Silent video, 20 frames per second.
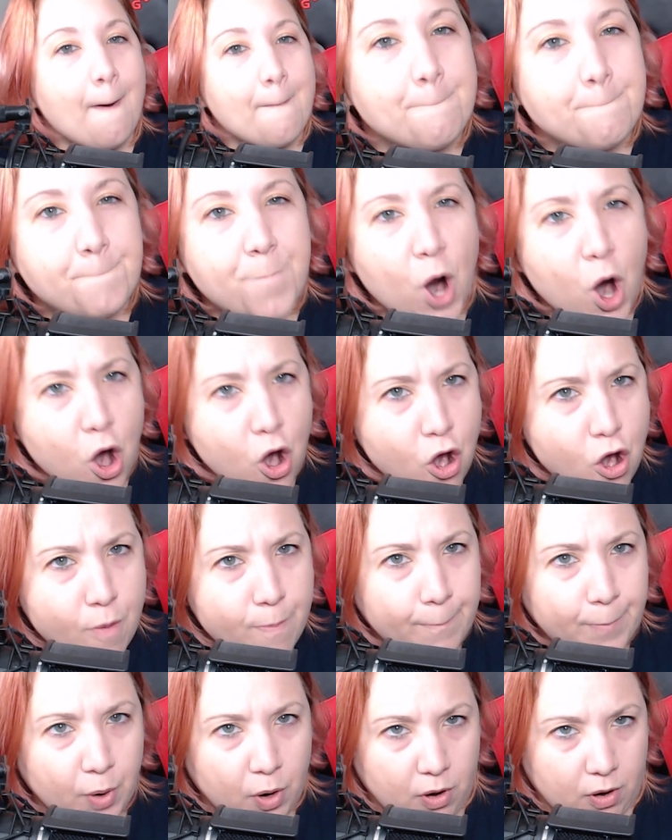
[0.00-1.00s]

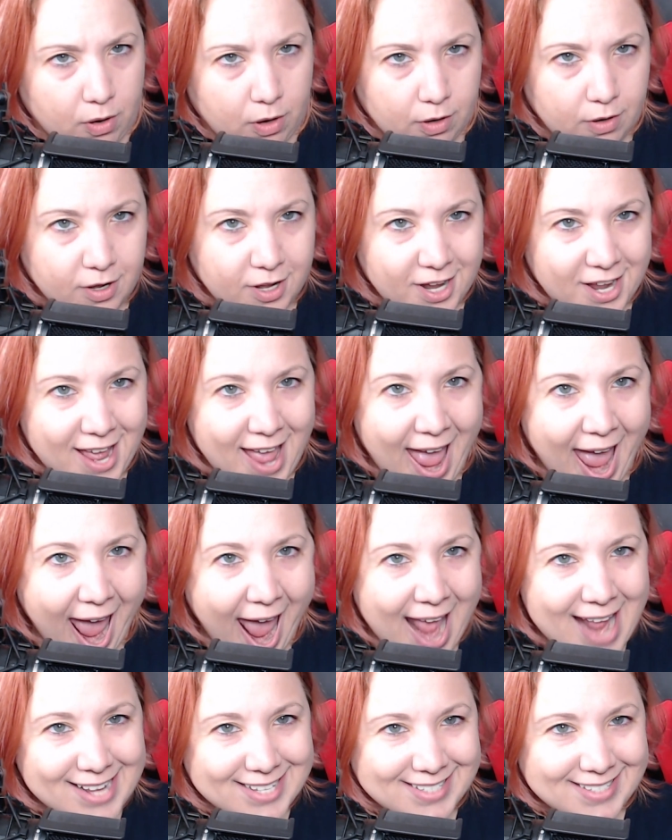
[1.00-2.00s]
purple
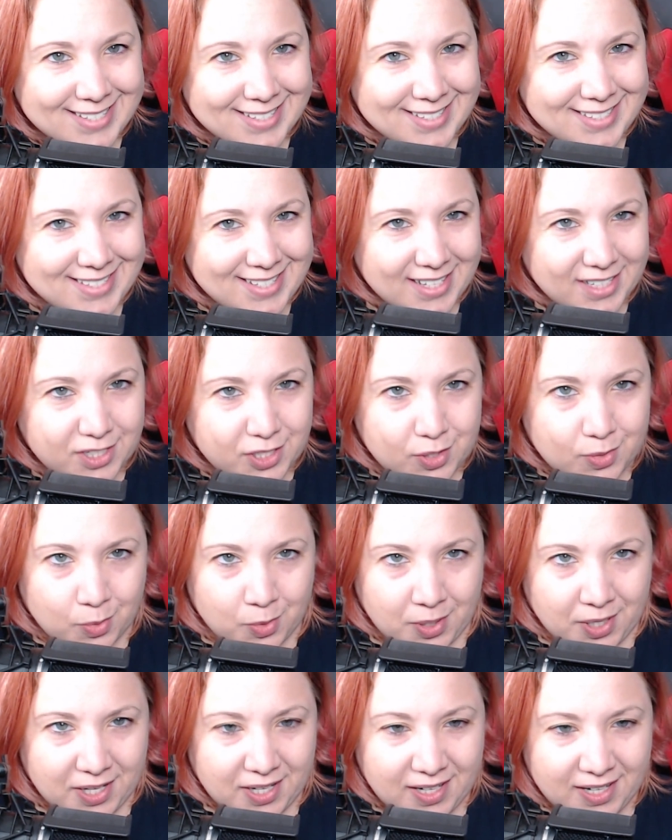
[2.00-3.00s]
as the 6th
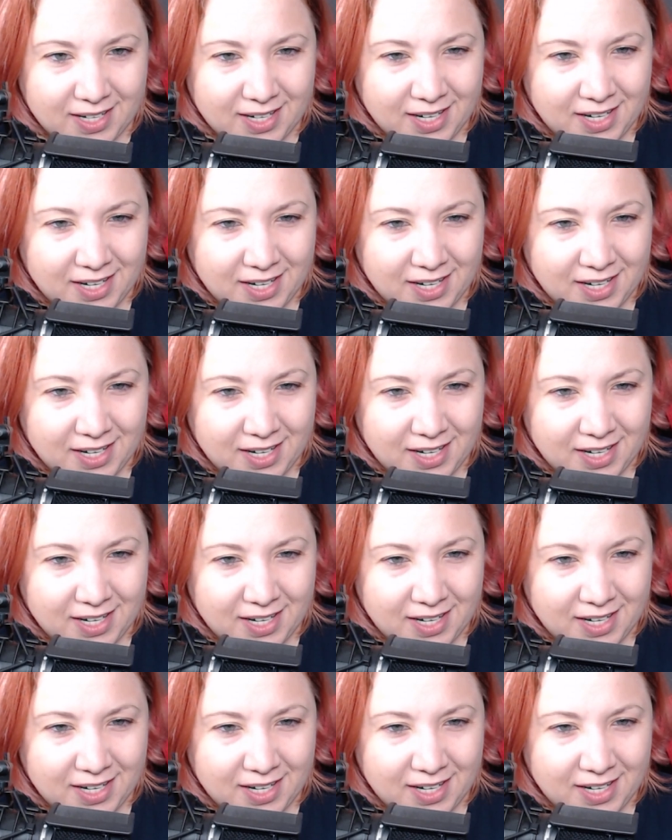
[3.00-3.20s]
one.